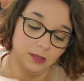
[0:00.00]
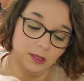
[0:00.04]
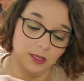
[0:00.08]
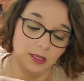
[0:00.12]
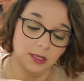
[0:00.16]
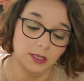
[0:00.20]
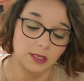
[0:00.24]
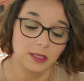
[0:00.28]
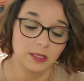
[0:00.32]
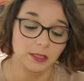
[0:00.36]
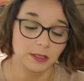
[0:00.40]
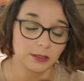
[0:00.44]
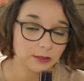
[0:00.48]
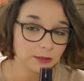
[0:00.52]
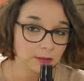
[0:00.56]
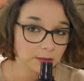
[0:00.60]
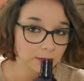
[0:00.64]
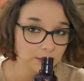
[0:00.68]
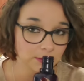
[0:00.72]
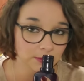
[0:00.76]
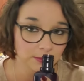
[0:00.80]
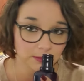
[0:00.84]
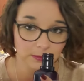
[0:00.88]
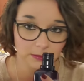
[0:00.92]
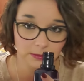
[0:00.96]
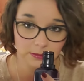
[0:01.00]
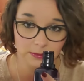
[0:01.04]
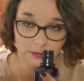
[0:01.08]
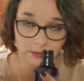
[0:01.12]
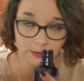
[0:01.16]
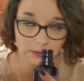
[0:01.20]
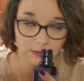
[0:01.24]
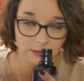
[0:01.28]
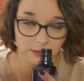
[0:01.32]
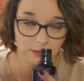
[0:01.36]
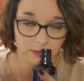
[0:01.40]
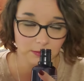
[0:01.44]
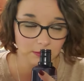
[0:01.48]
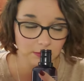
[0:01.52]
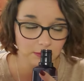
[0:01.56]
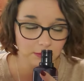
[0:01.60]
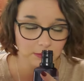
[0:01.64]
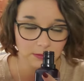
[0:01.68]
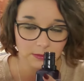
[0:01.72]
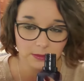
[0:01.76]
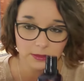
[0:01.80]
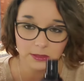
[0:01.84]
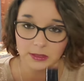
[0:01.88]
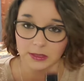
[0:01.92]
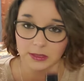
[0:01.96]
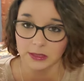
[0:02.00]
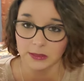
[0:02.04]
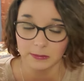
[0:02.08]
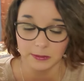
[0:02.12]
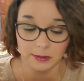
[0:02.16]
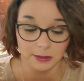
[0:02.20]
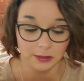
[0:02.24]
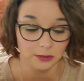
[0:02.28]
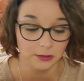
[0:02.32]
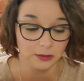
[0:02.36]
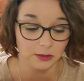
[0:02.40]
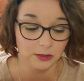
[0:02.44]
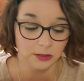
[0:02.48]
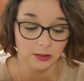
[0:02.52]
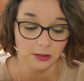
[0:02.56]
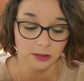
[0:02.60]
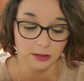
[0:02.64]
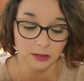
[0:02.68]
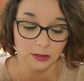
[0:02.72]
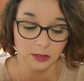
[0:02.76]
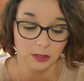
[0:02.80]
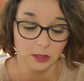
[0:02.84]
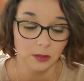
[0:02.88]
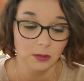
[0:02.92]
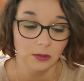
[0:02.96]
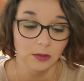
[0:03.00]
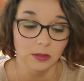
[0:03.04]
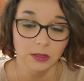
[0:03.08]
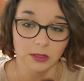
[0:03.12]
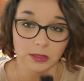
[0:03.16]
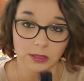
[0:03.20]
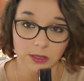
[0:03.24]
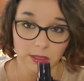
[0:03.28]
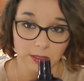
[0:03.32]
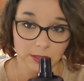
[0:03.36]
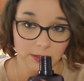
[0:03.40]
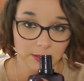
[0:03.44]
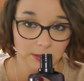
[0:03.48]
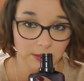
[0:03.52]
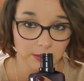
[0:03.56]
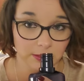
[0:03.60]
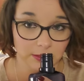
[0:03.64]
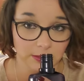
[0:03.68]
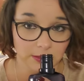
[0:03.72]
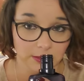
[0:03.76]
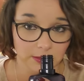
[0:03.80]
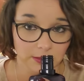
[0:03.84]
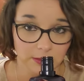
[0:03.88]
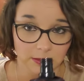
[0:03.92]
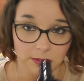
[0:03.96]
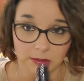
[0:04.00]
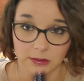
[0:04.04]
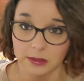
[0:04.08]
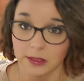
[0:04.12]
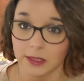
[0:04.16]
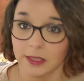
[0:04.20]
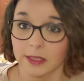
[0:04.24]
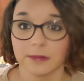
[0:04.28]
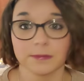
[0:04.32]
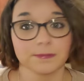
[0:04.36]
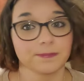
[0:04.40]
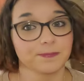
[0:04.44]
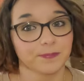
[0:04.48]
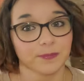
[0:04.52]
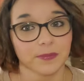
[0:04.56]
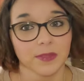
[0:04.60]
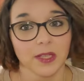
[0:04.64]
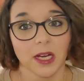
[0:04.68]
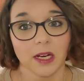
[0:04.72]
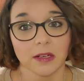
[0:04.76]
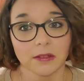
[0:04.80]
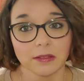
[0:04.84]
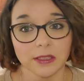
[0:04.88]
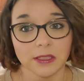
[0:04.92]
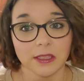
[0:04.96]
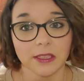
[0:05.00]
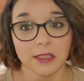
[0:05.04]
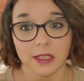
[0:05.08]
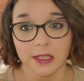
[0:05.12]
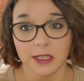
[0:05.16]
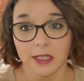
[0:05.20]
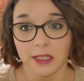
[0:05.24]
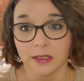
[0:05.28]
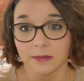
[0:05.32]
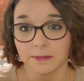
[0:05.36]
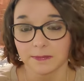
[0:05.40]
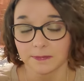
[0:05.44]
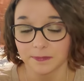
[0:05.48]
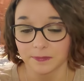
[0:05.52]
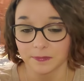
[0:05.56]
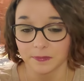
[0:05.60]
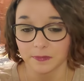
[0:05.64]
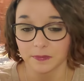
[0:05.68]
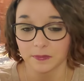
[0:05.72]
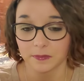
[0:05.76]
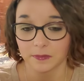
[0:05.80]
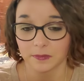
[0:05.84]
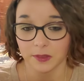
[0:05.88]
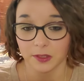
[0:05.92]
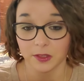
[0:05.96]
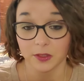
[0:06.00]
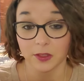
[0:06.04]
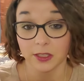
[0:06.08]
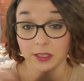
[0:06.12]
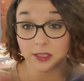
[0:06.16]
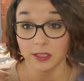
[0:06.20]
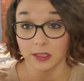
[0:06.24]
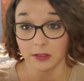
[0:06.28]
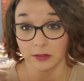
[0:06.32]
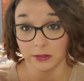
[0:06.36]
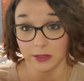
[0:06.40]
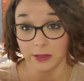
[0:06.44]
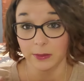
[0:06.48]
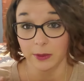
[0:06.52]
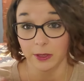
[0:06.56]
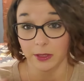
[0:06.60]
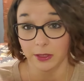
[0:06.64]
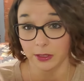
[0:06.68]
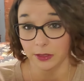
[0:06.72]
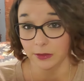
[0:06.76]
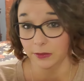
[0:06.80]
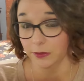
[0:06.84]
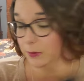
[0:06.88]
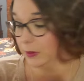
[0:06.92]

and it smells so good. Like, I really like it. So this is repurchase for